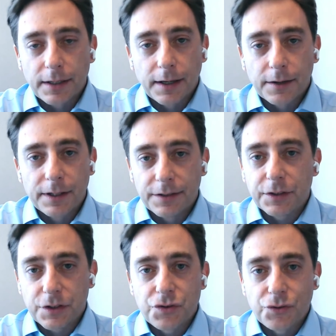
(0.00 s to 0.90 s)
now is
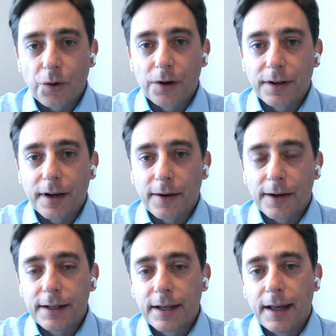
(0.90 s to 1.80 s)
extraordinary.